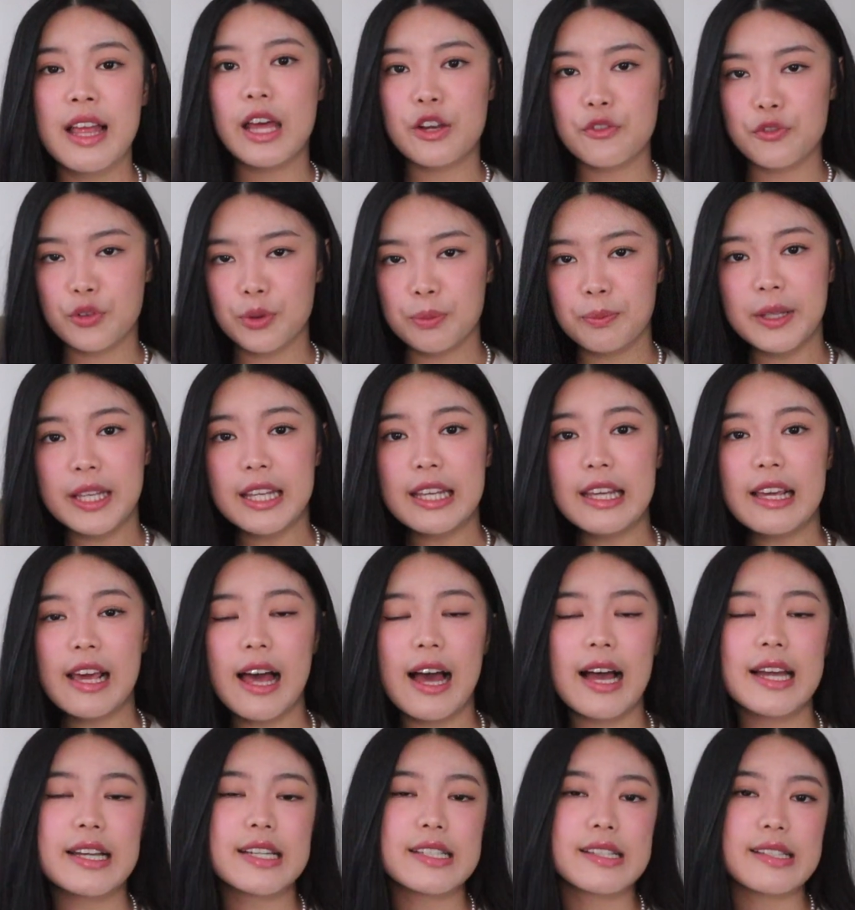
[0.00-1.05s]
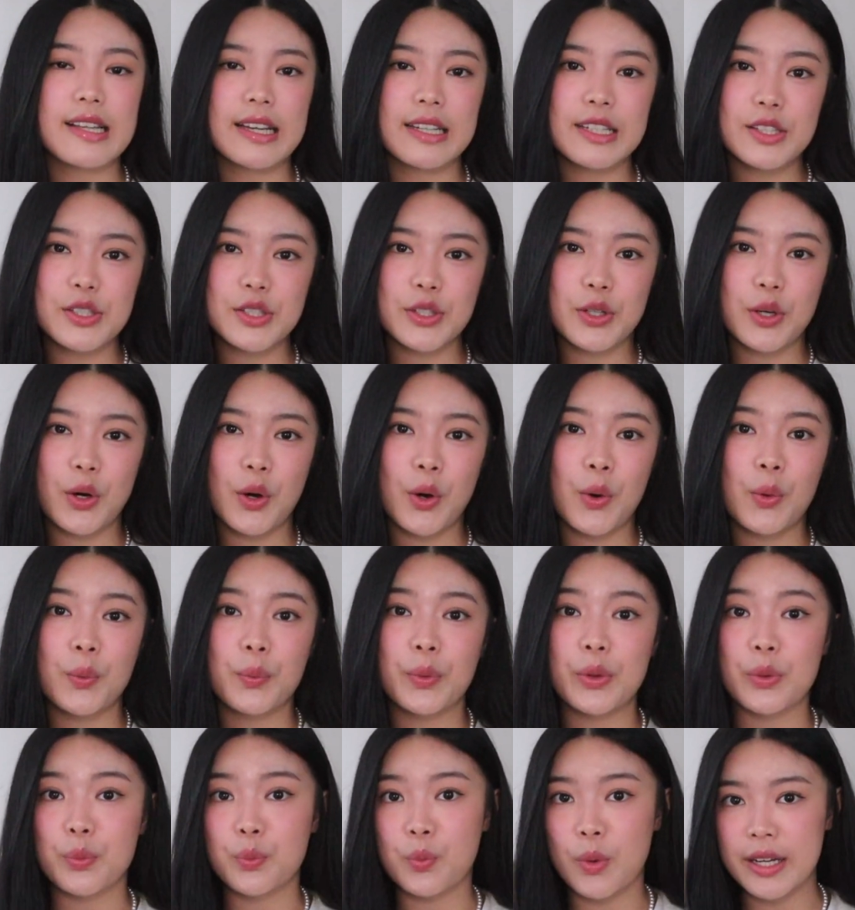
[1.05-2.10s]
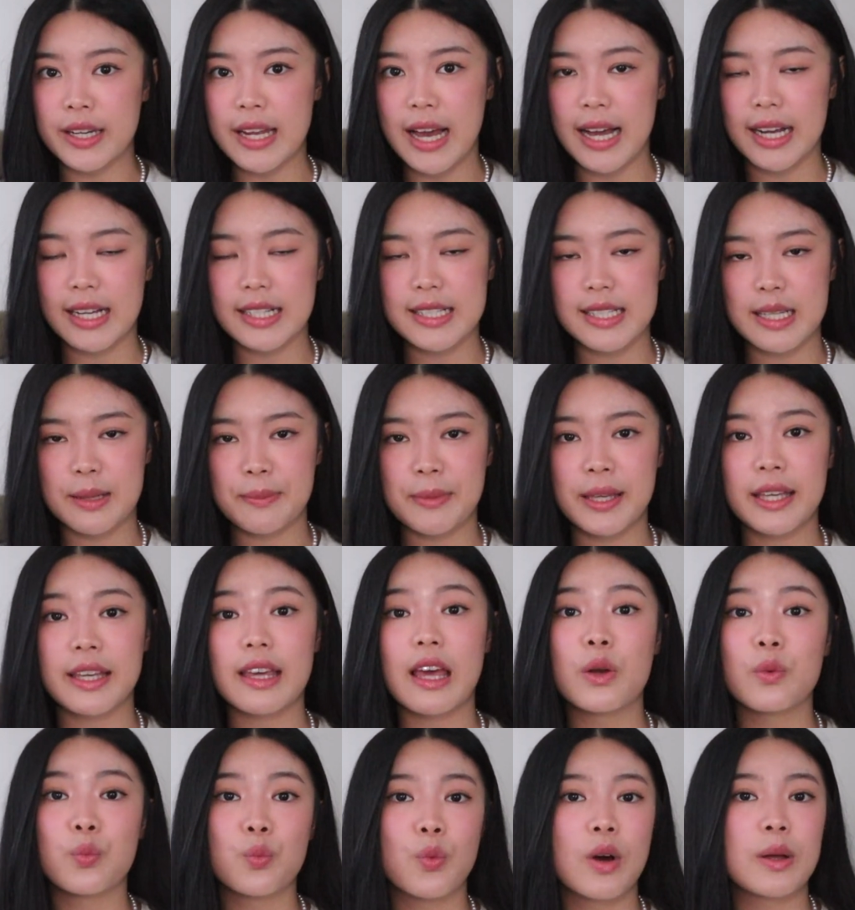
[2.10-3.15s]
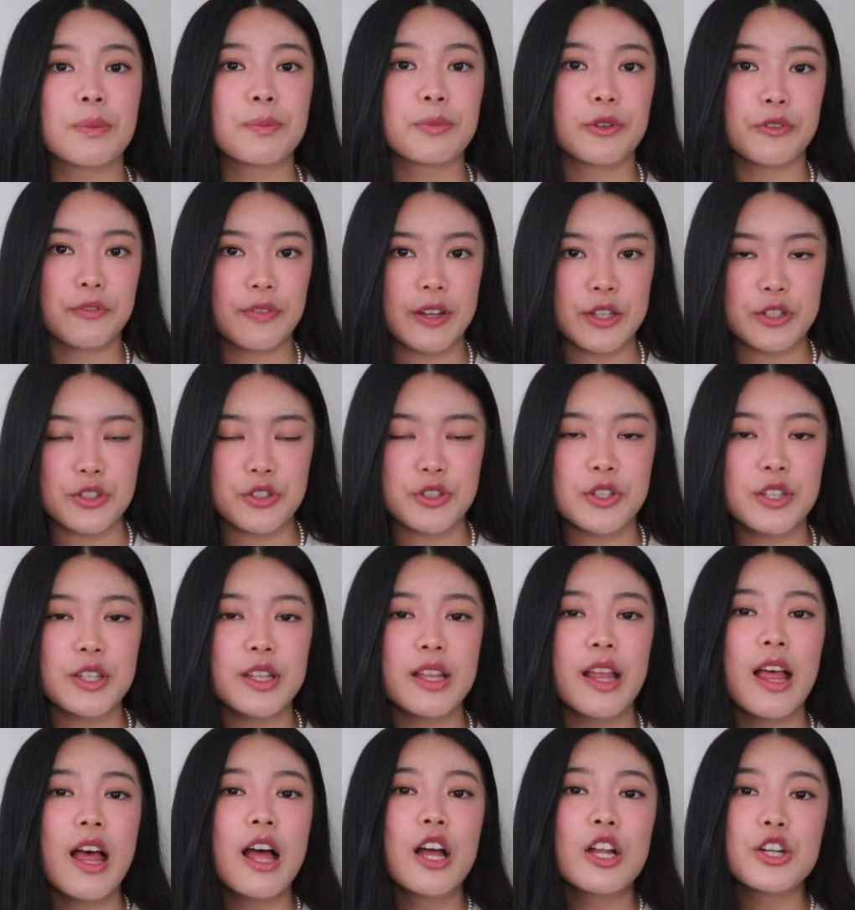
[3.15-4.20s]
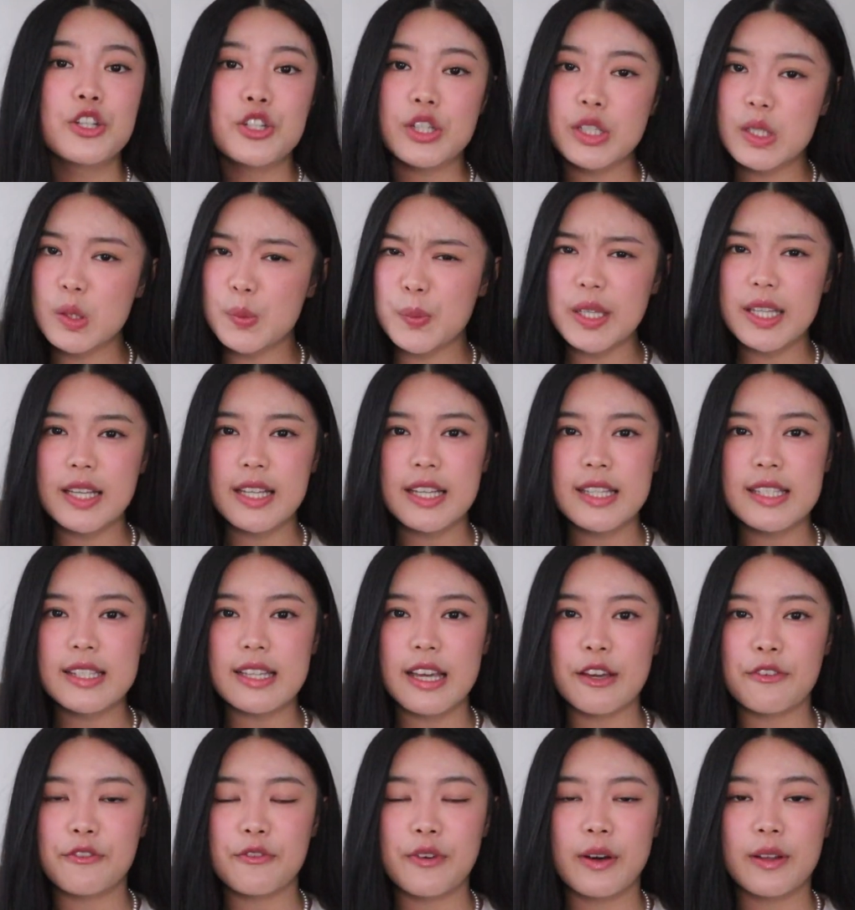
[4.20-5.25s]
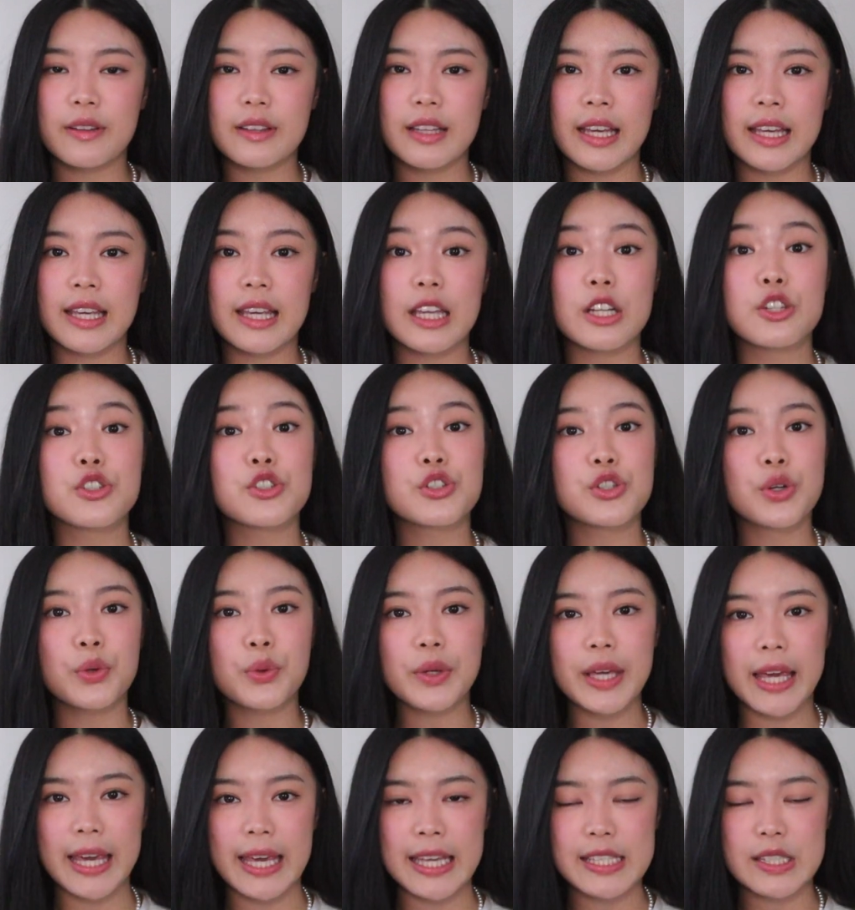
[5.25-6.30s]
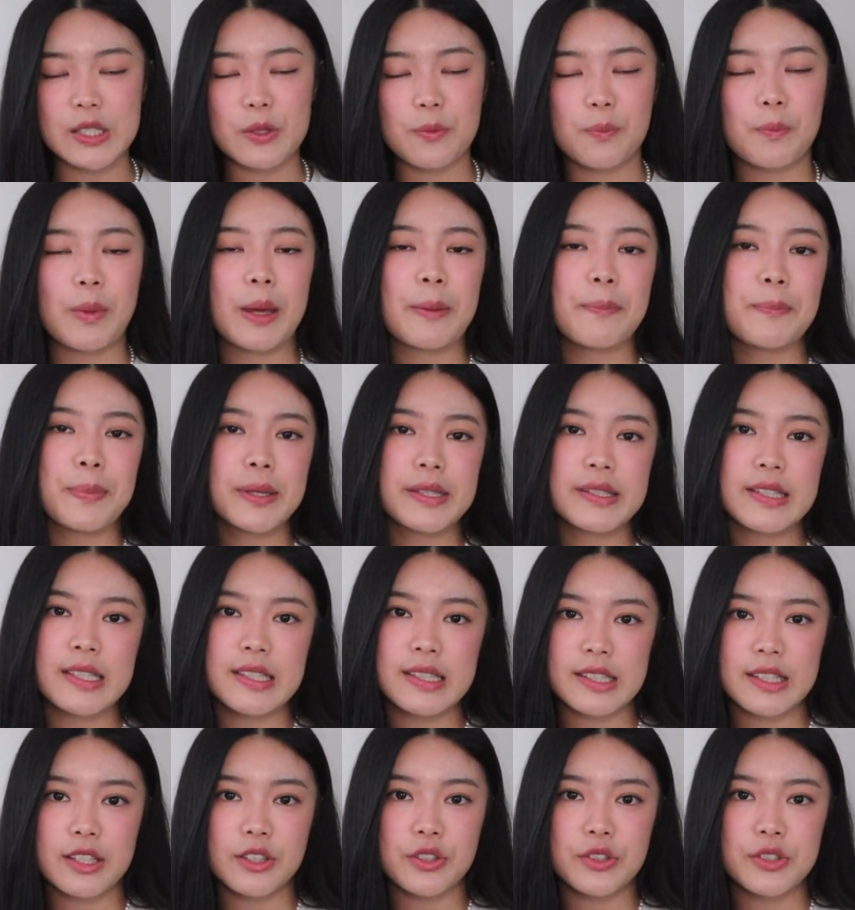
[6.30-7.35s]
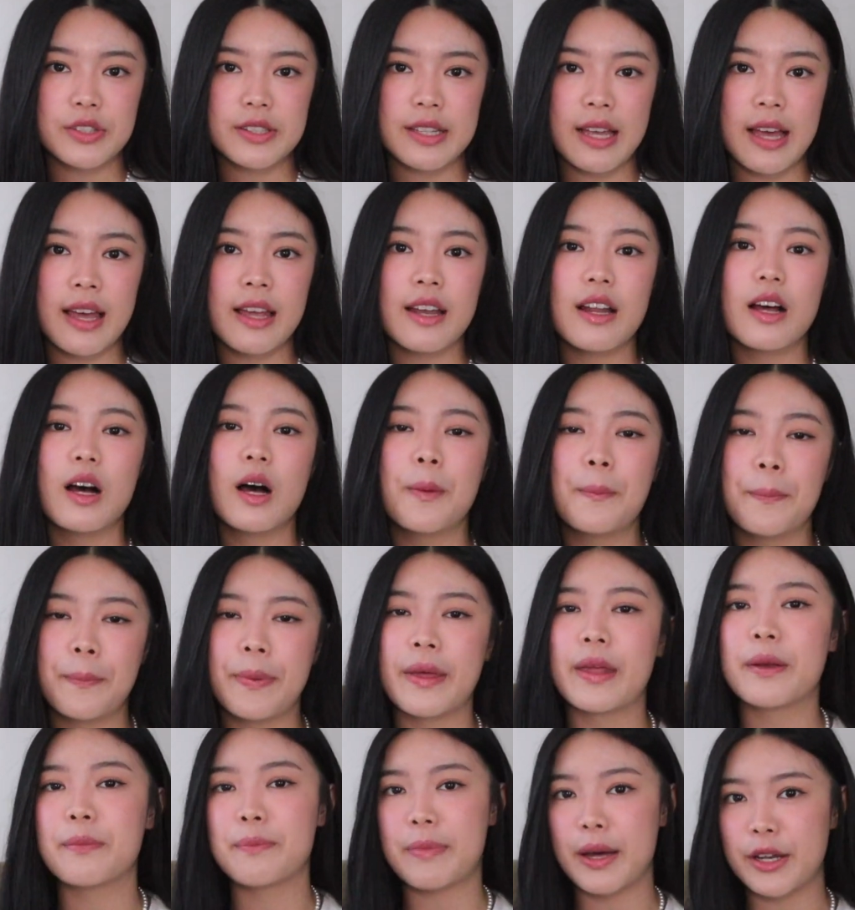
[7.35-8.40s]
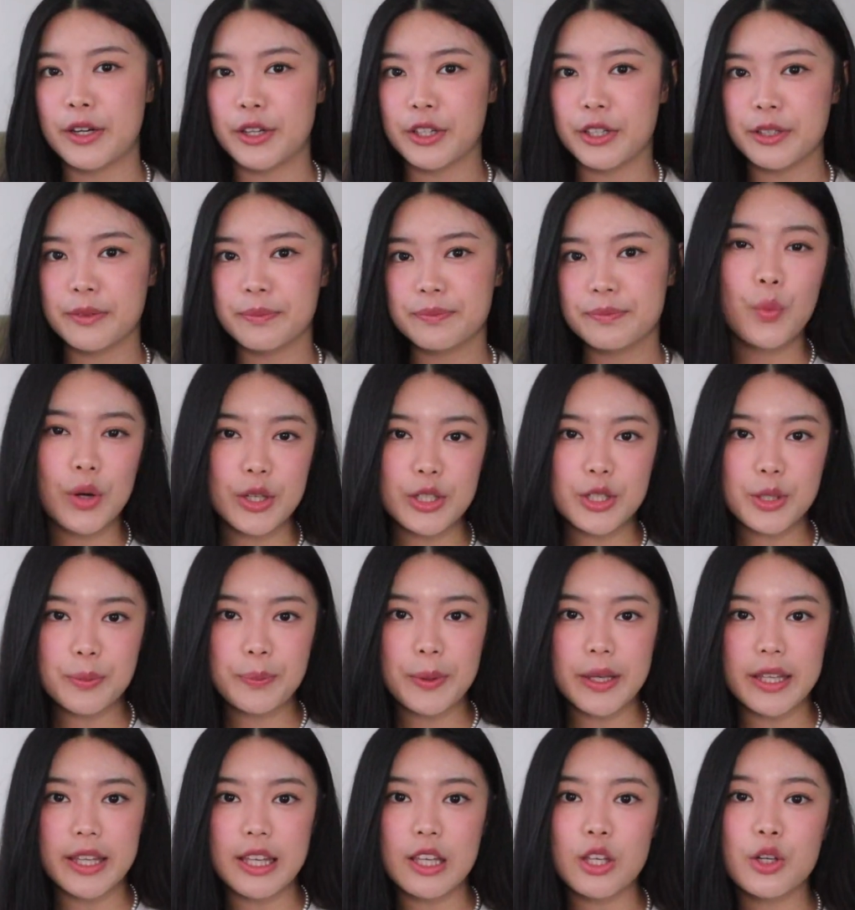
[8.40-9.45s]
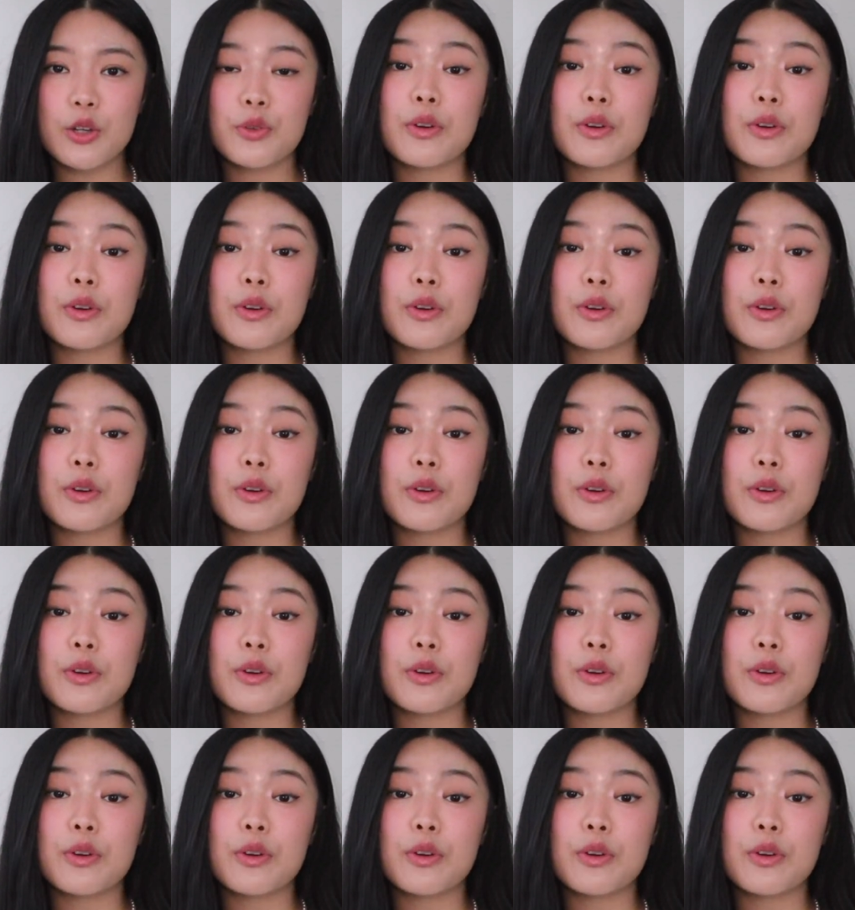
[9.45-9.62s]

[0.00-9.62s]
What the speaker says: And for me, I decided to go with 1 academic and 1 professional just because I felt like it showcased my business skill set a bit better. When you're picking your